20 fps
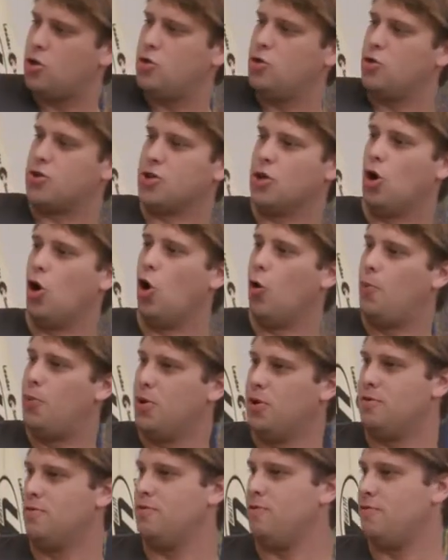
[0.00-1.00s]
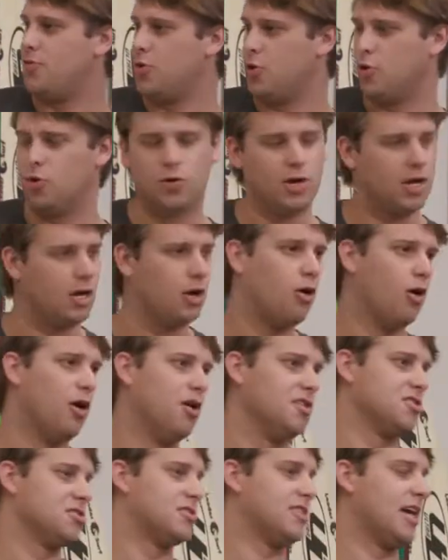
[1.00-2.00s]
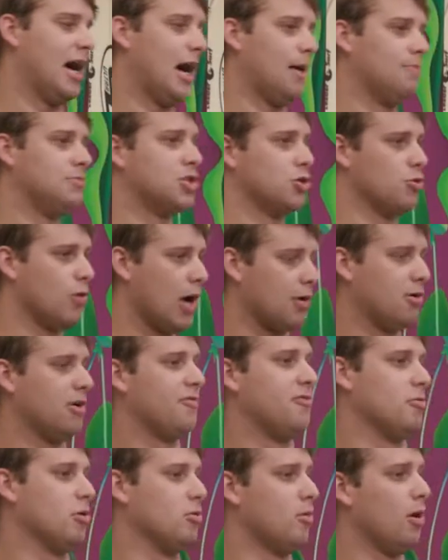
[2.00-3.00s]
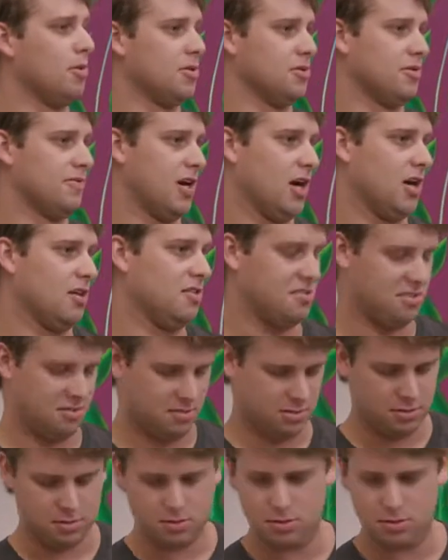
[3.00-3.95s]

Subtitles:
You can open, view, and close your tab directly from your mobile device.